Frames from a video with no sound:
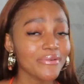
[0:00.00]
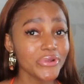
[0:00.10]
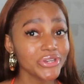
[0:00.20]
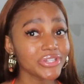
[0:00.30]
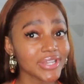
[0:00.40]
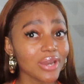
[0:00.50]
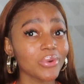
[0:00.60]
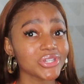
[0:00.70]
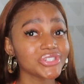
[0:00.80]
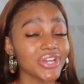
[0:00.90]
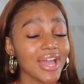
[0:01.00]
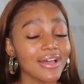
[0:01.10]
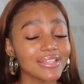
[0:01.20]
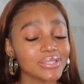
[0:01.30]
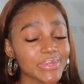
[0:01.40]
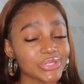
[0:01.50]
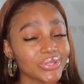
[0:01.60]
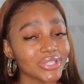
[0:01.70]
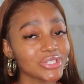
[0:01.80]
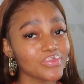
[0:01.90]
When you're done washing your hands, make sure
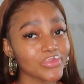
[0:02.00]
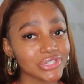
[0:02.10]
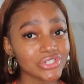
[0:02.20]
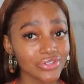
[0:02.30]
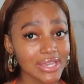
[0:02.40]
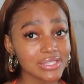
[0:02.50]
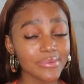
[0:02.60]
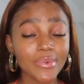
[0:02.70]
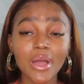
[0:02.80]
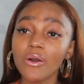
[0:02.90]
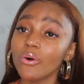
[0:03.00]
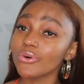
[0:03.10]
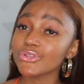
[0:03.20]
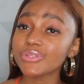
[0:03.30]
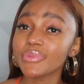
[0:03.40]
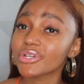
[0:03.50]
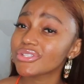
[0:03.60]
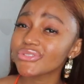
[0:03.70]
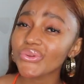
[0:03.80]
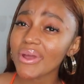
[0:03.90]
that you moisturize them. Also,
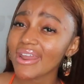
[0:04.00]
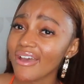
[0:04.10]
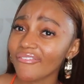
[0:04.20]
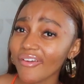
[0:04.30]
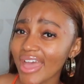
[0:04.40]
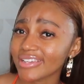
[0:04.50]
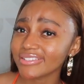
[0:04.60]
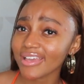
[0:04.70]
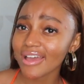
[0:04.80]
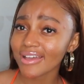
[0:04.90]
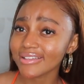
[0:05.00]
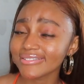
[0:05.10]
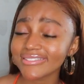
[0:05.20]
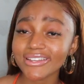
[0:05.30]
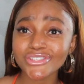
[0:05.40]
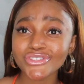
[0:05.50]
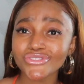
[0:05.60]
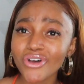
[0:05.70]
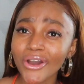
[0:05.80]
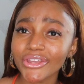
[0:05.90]
because you don't want to have ashy hands. That is
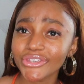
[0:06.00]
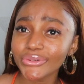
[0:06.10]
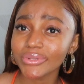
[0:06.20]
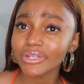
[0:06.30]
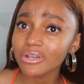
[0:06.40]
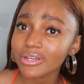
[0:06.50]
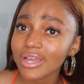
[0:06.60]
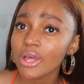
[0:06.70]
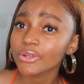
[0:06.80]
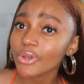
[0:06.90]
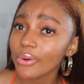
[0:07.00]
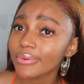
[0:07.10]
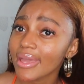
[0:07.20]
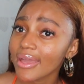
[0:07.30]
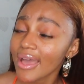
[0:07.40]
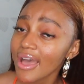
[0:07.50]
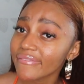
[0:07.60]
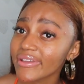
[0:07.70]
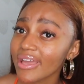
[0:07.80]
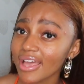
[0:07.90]
not cute. Look, don't
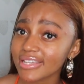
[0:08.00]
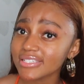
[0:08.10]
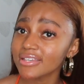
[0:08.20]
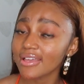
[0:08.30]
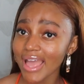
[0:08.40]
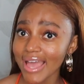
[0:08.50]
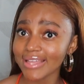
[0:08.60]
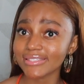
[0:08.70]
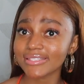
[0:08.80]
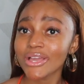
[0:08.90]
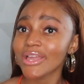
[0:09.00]
have ashy hands.